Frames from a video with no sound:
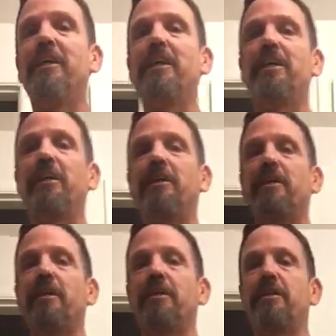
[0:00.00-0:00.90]

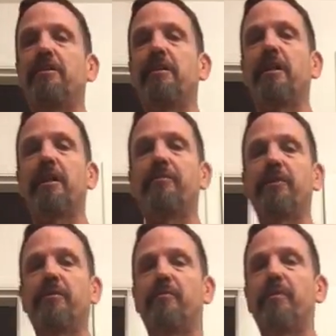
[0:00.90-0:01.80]
it does have to
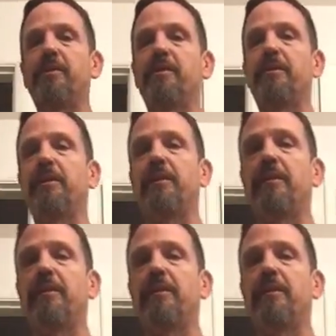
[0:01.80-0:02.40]
mention